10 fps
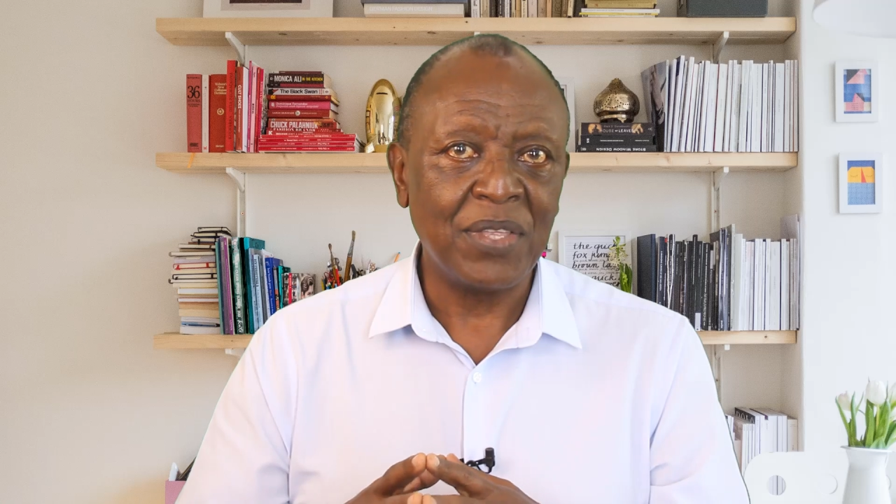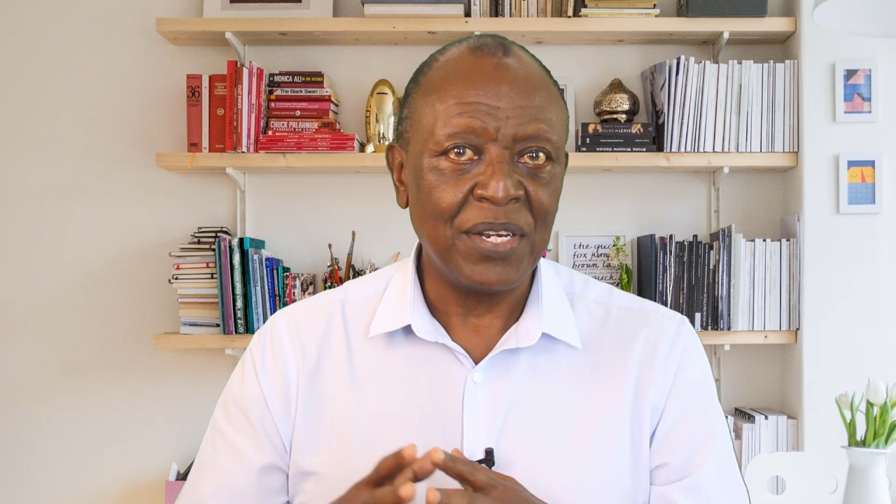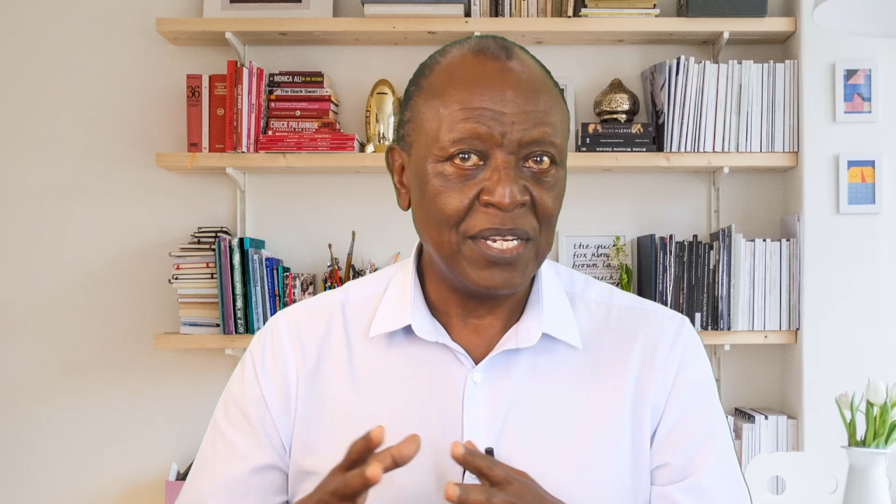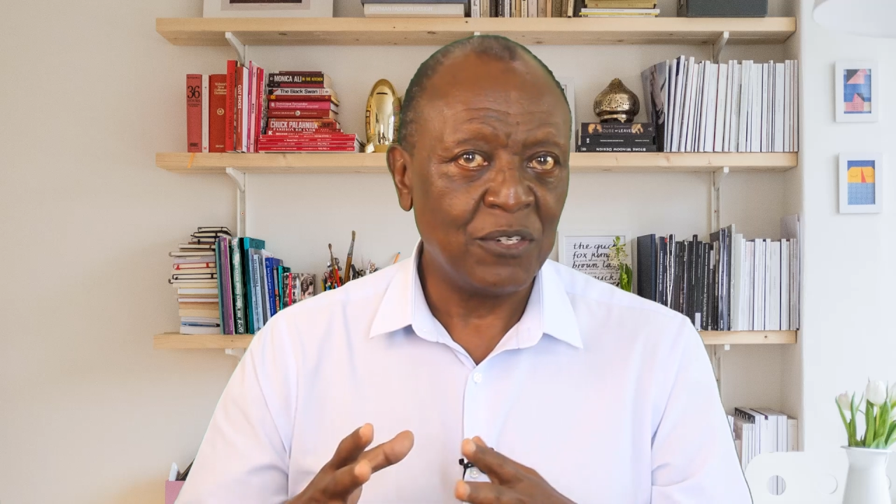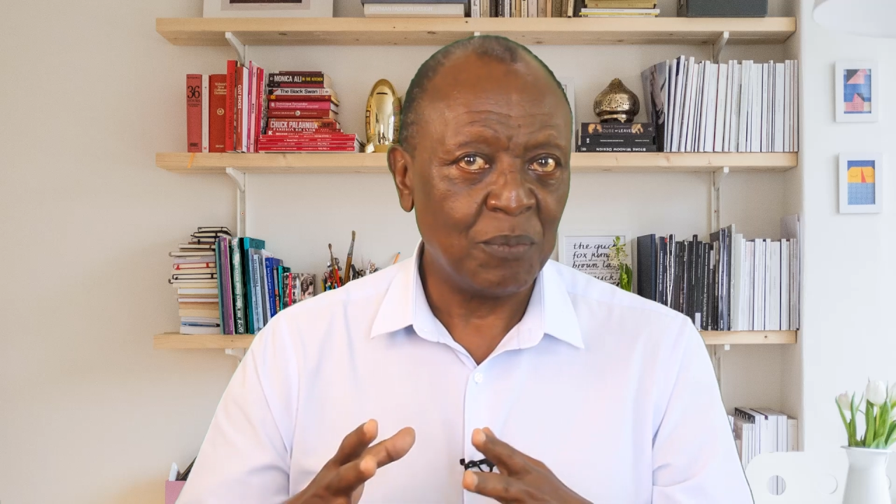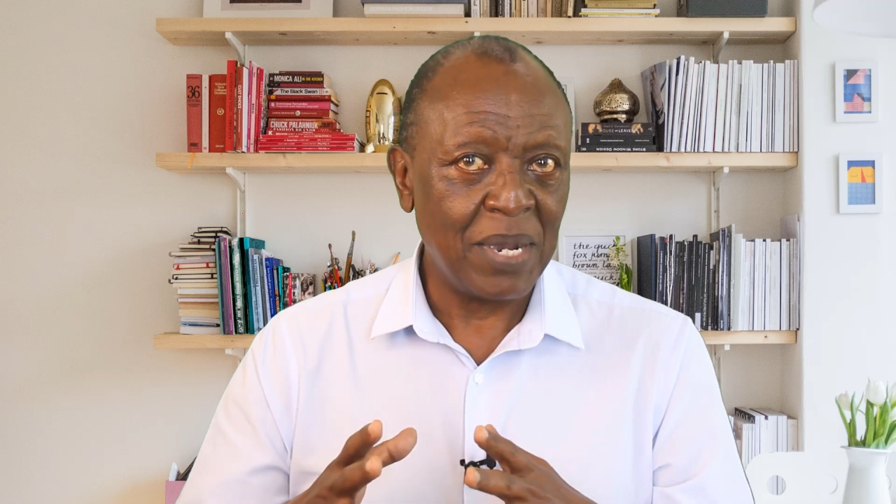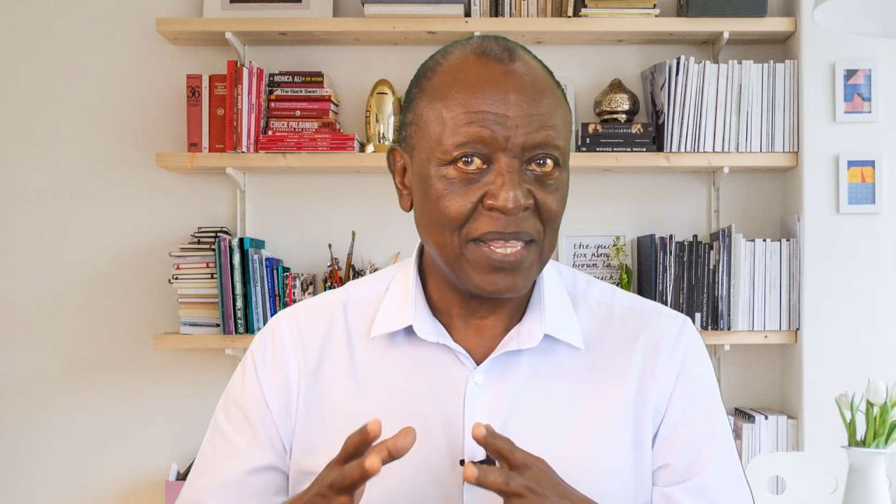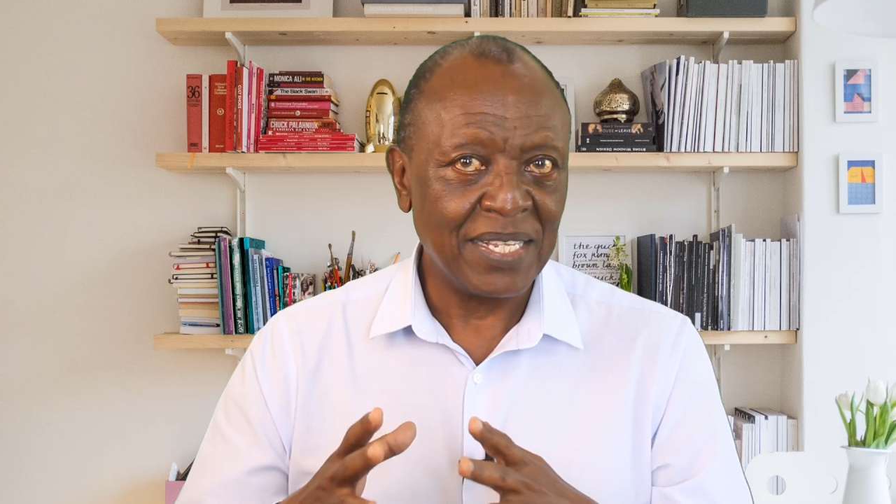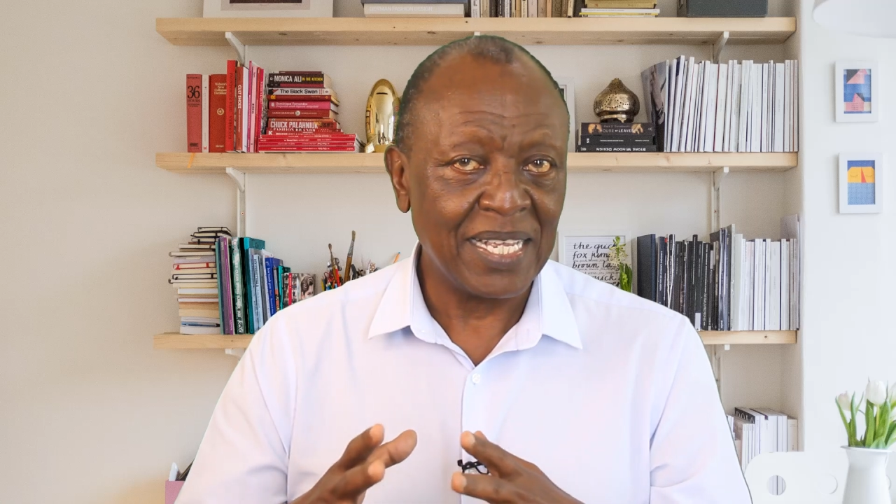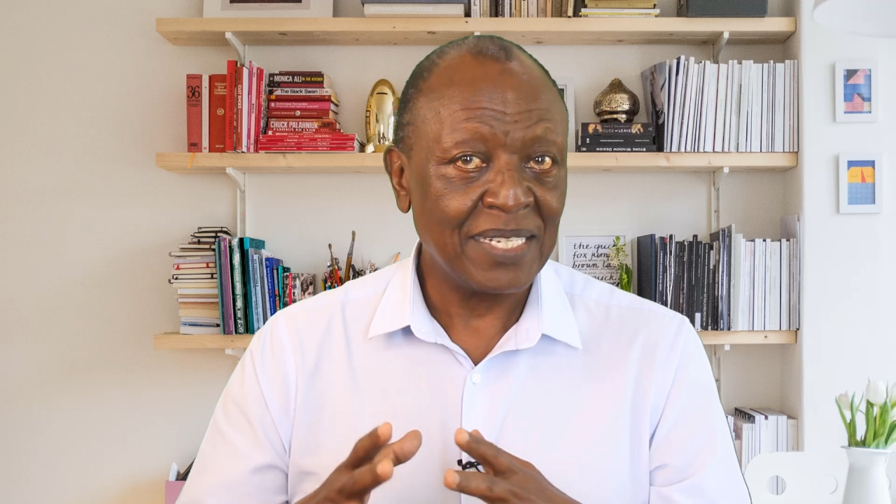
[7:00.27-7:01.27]
they need to buy
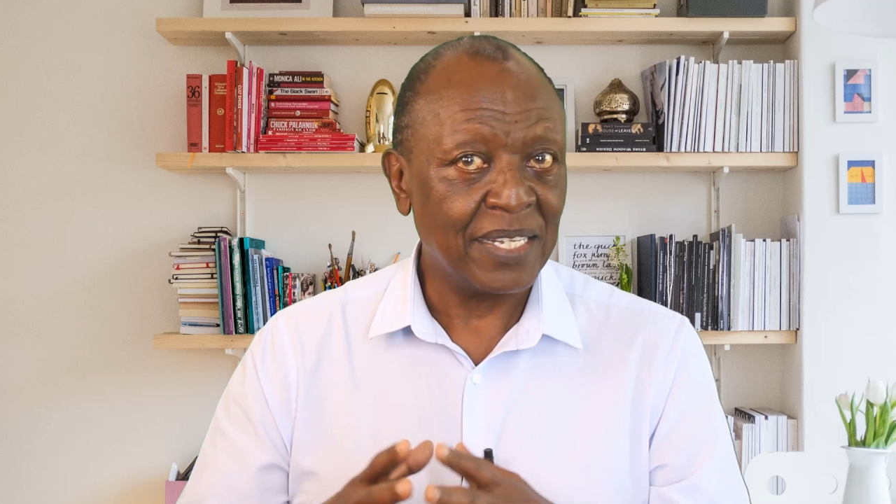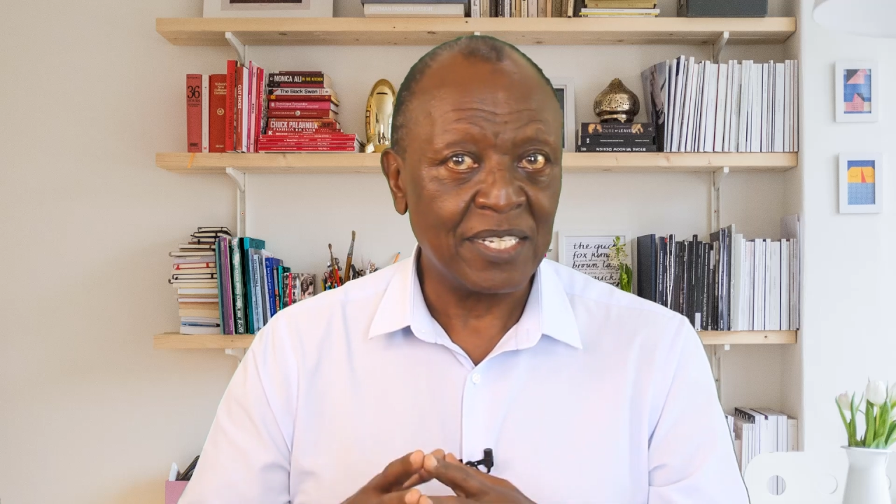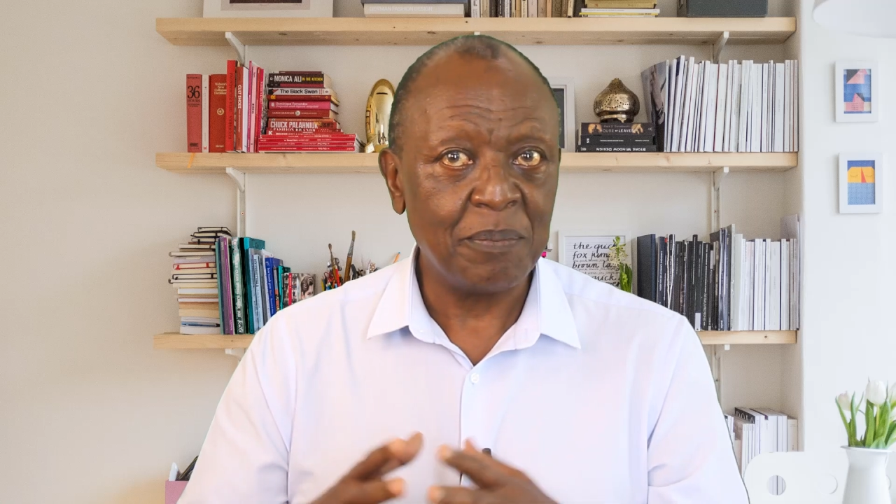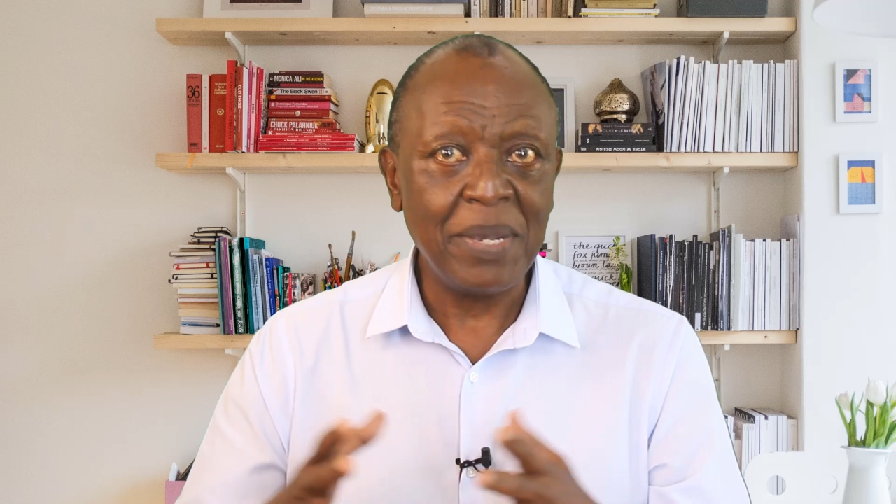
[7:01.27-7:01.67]
these assets.